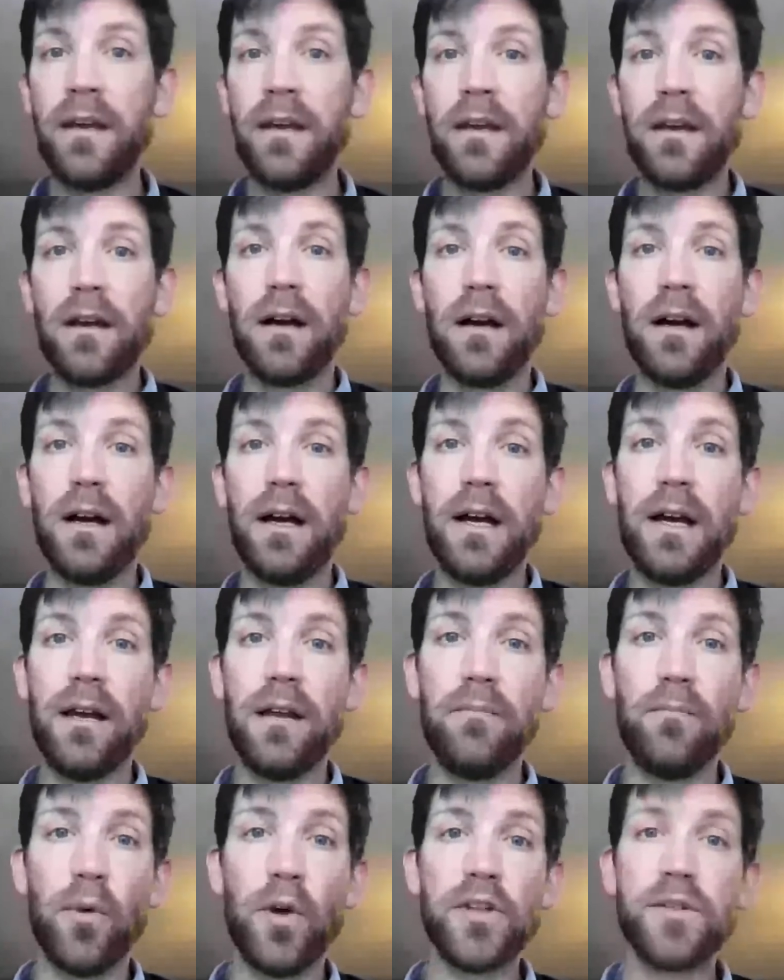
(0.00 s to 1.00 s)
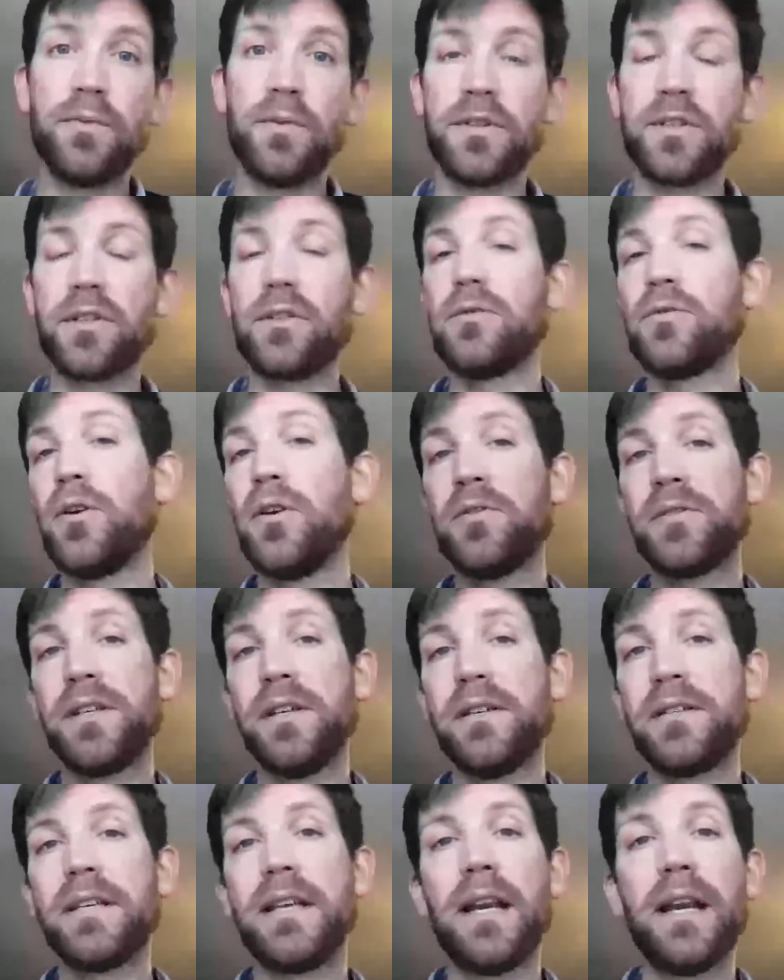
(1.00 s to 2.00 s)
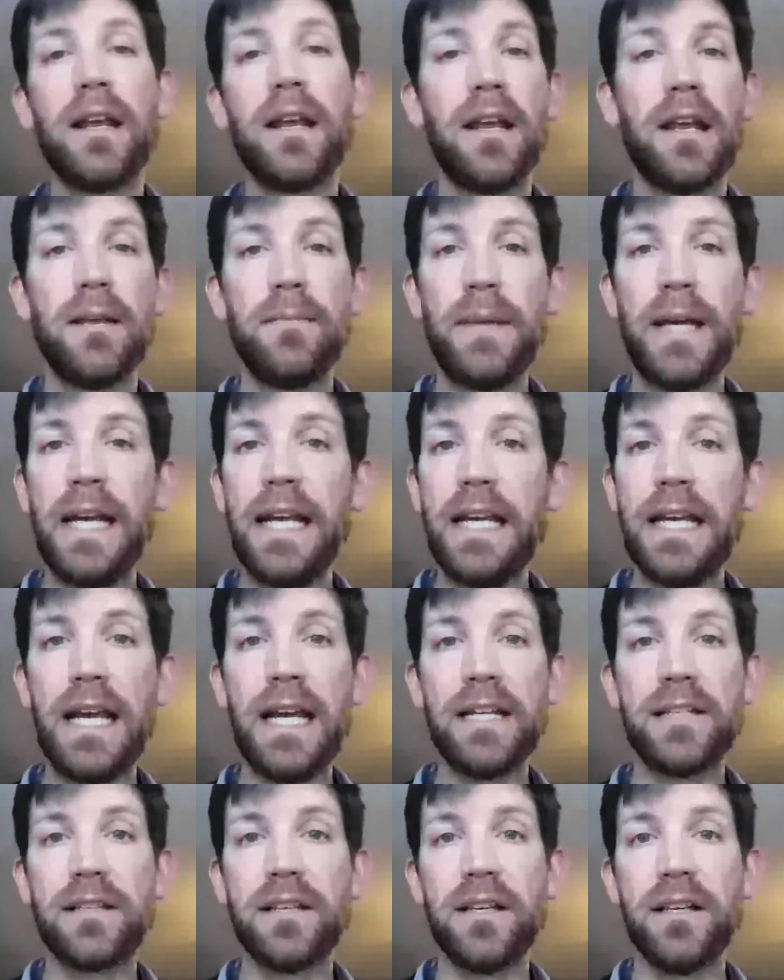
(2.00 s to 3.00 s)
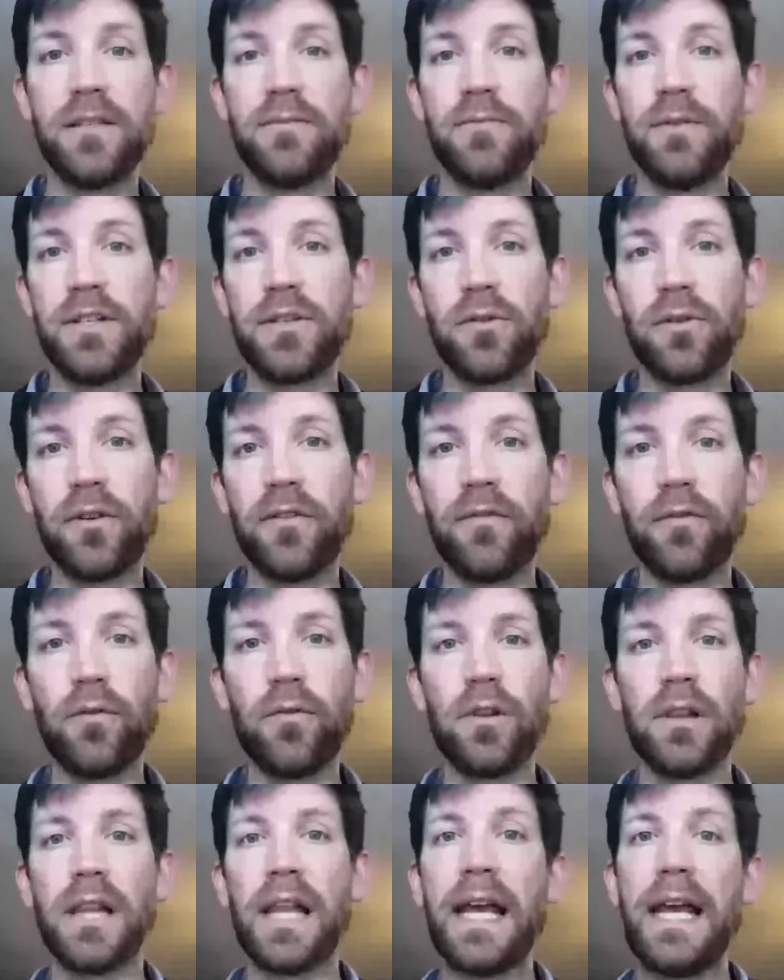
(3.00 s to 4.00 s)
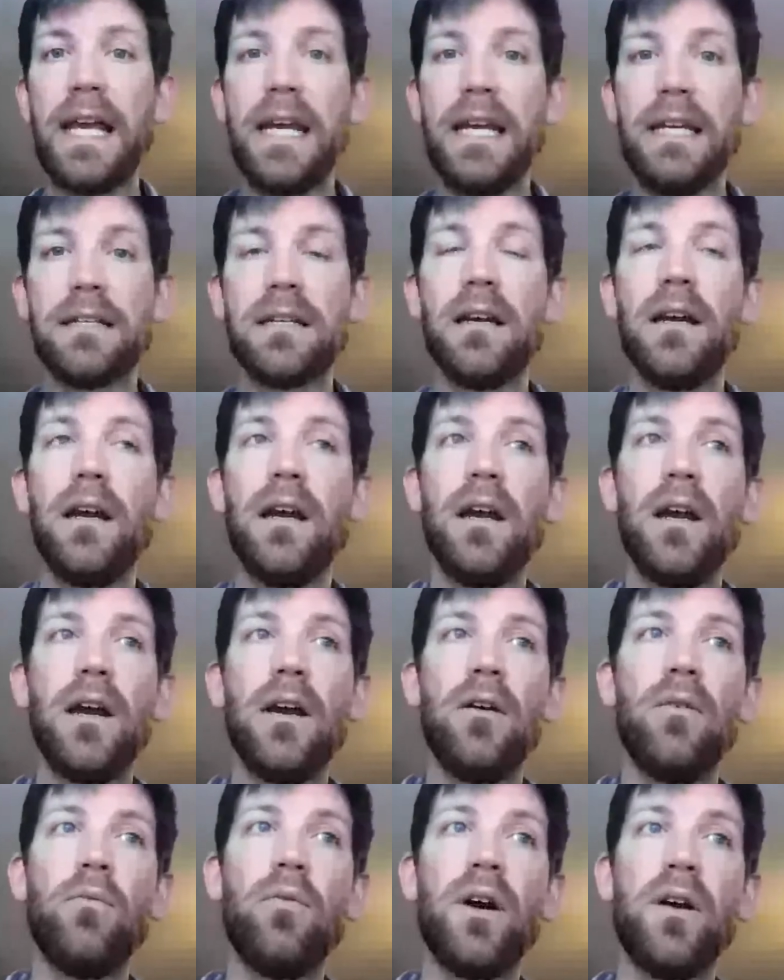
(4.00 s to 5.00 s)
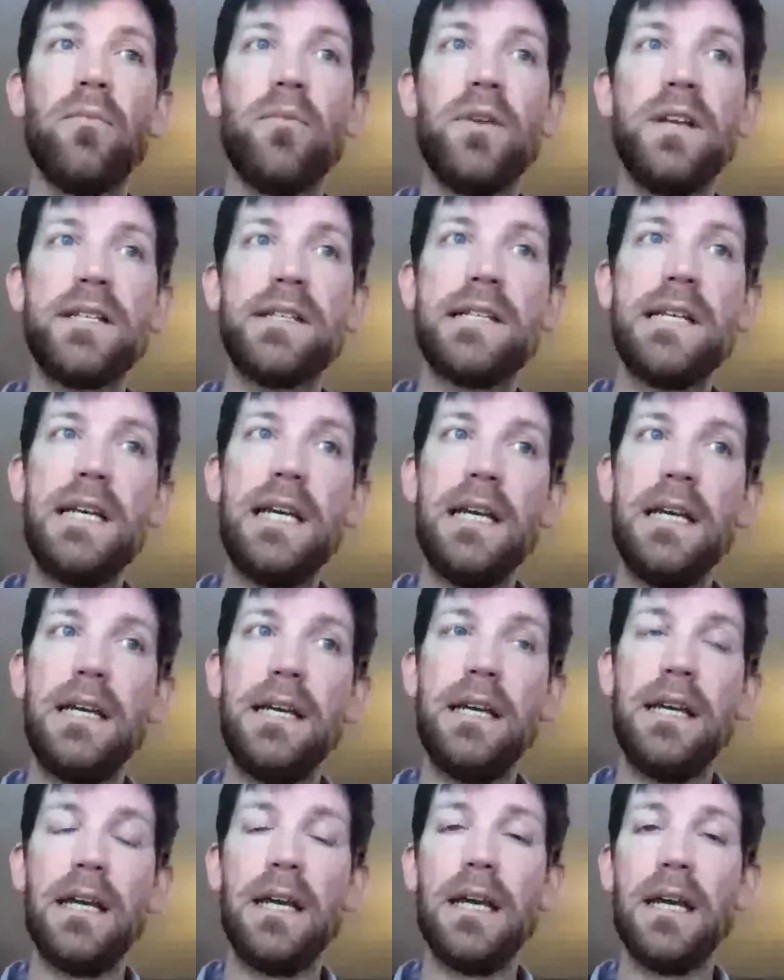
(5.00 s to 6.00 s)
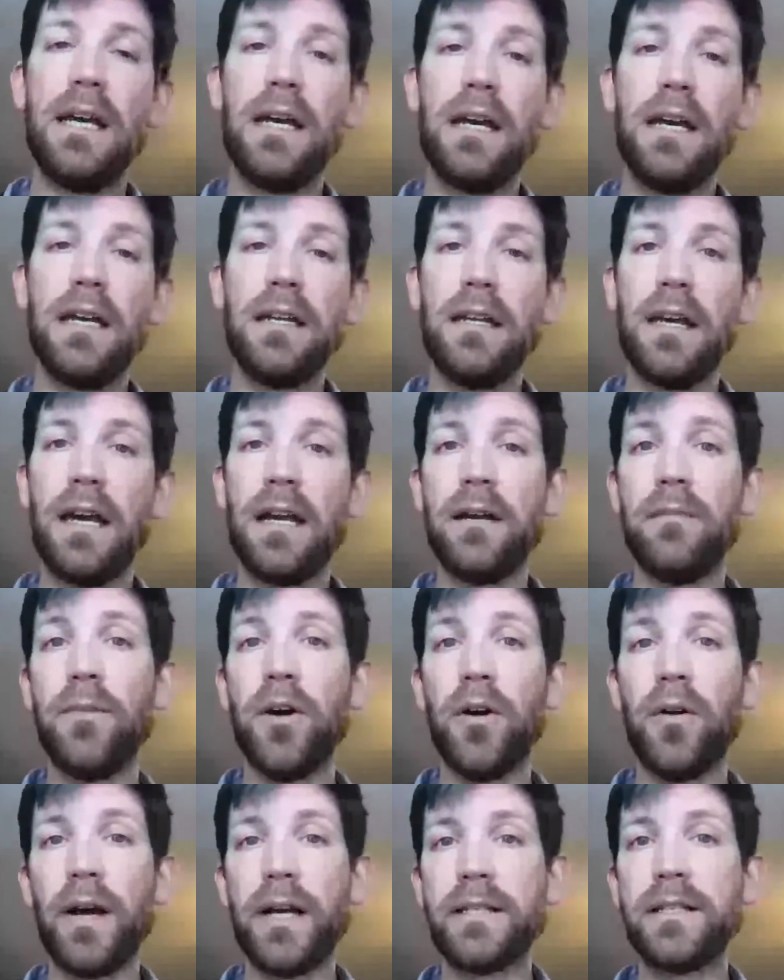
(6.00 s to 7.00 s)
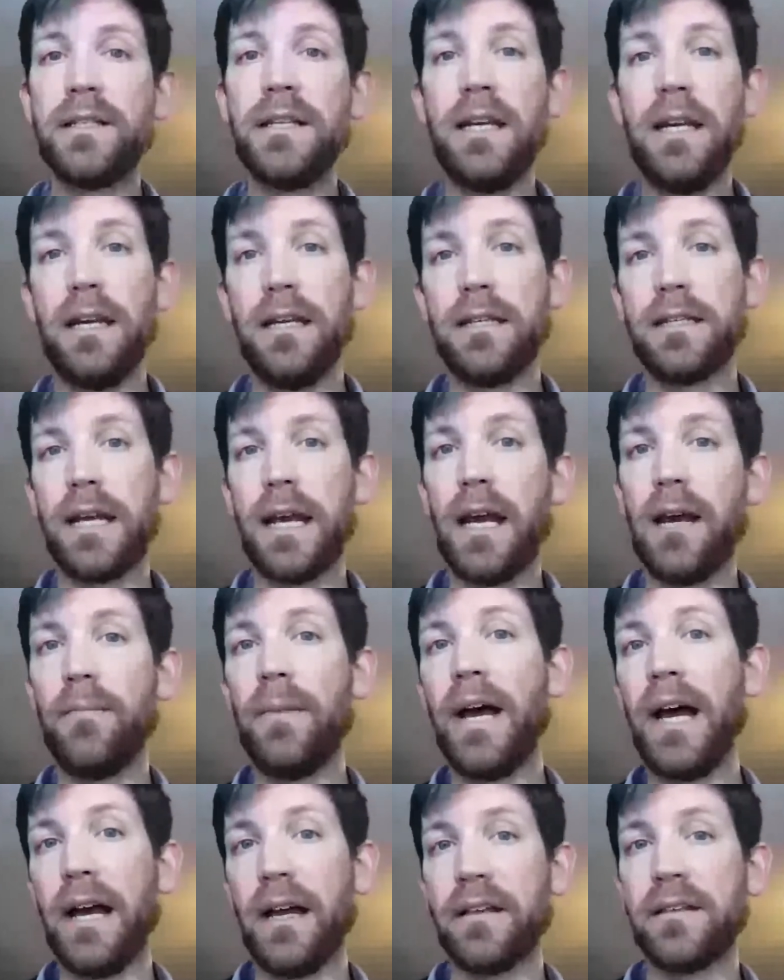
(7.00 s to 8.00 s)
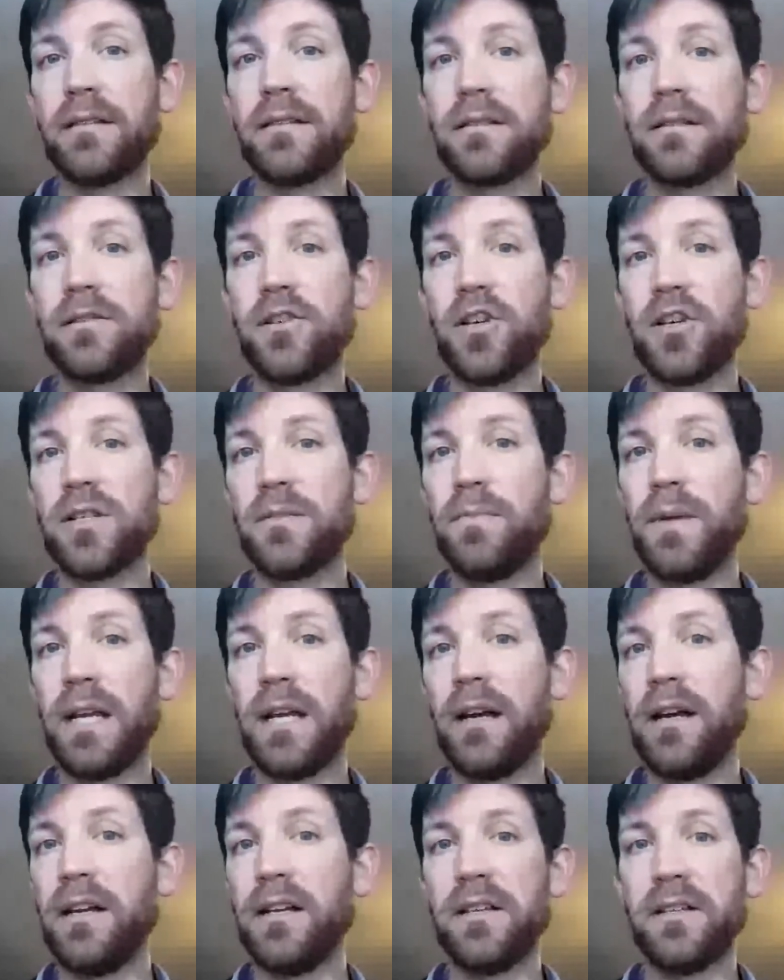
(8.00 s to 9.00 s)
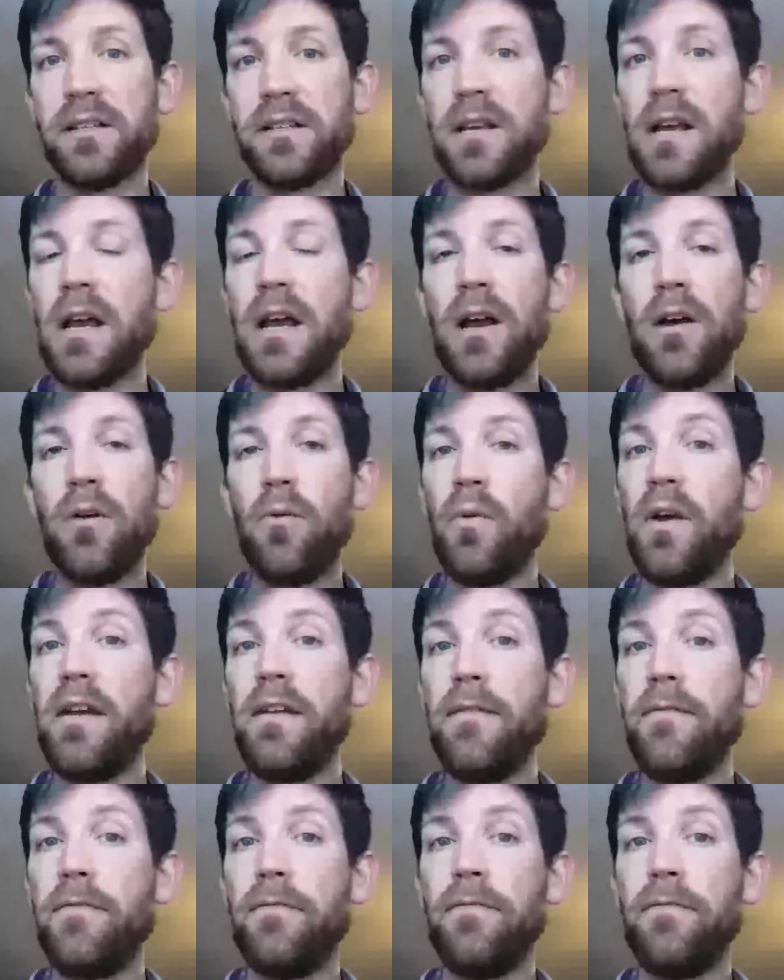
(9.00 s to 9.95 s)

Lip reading: multiple sclerosis, and in many cases we sort of relate what we see in NMOSD to MS, just because we've